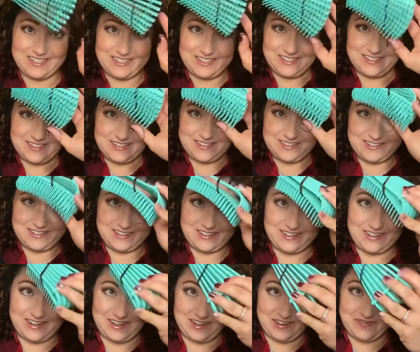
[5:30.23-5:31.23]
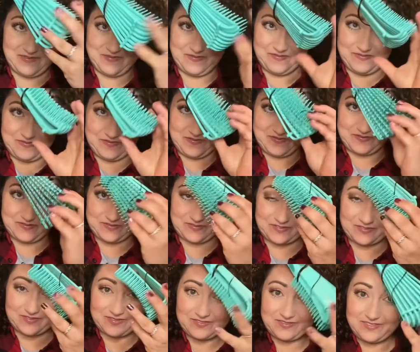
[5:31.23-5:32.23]
Okay.
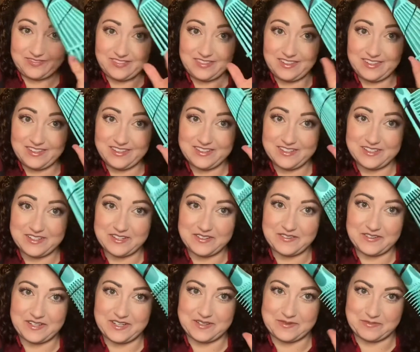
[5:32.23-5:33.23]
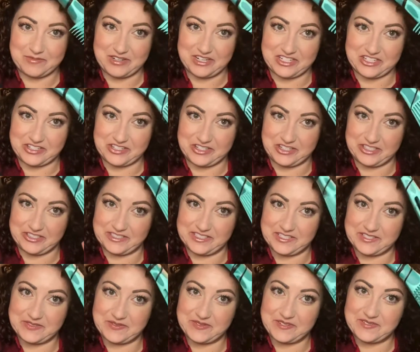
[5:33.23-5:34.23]
Now we're going to brush curl
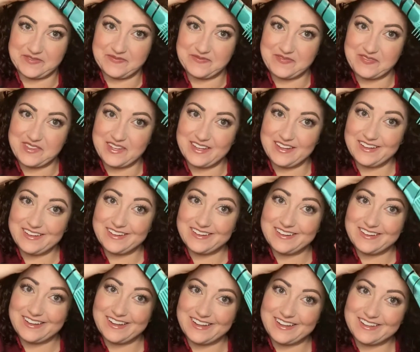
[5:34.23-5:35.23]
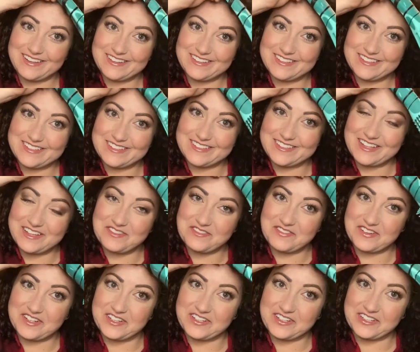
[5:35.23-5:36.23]
this one. Has that
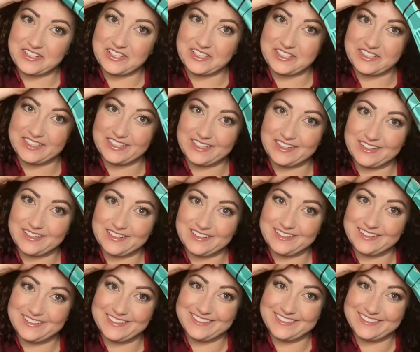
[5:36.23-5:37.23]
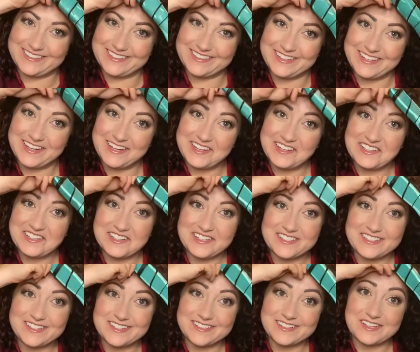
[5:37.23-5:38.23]
finger curling. There's
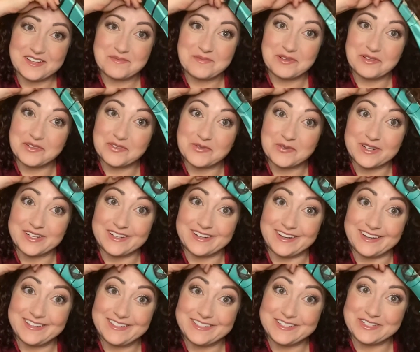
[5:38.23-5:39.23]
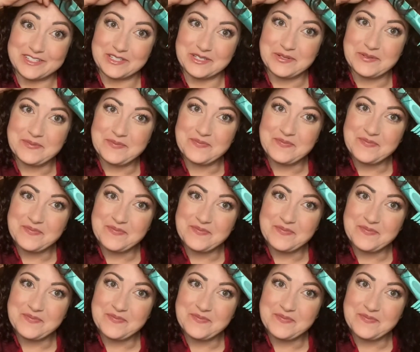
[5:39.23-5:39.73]
an example of what not to do.